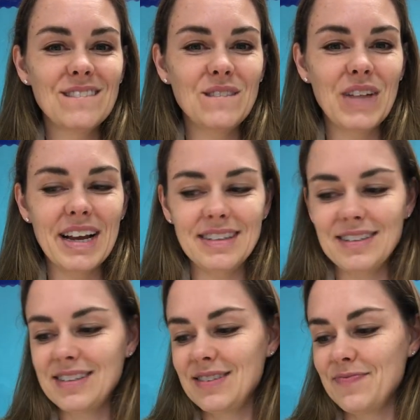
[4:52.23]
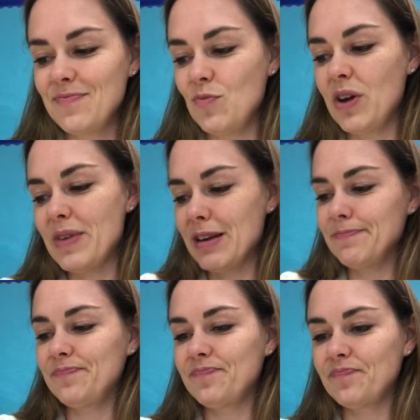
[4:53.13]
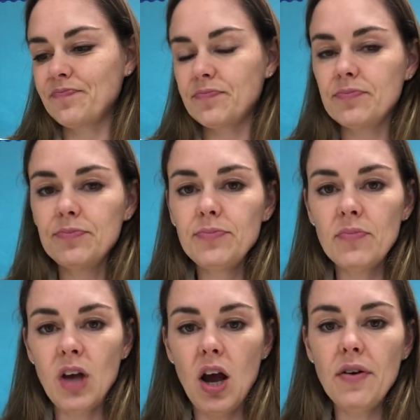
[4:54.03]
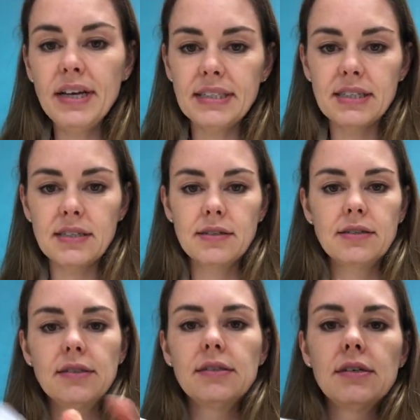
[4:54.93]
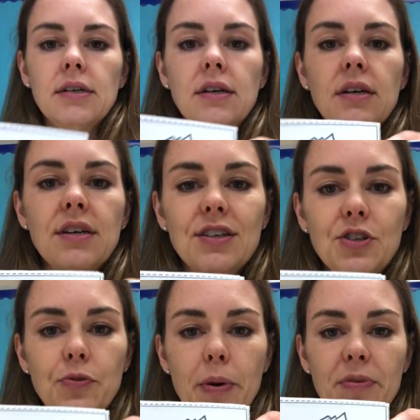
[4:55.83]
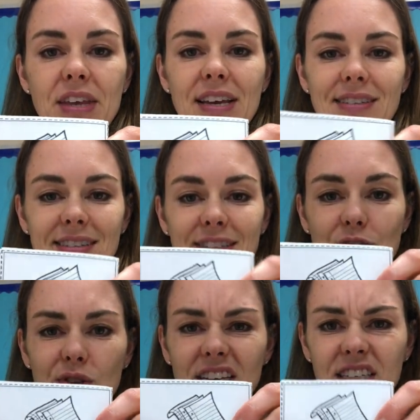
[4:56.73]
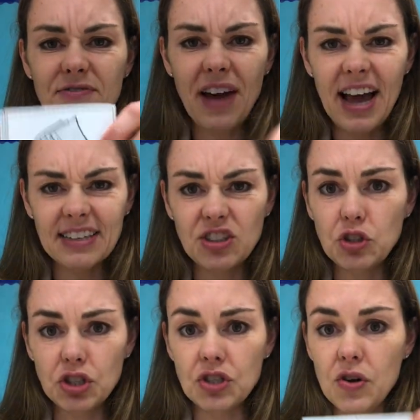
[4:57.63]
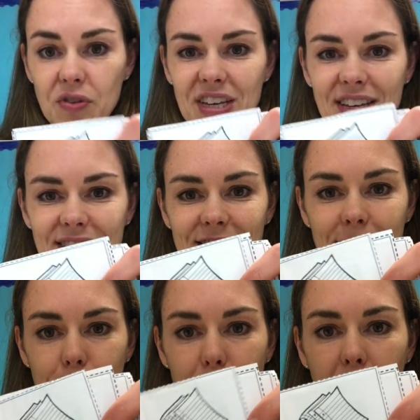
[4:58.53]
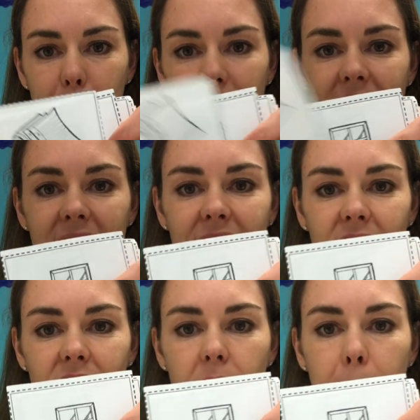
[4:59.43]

friends. Muy bien. All right. Do you remember these? Let's do these fast. You should know these. Papel,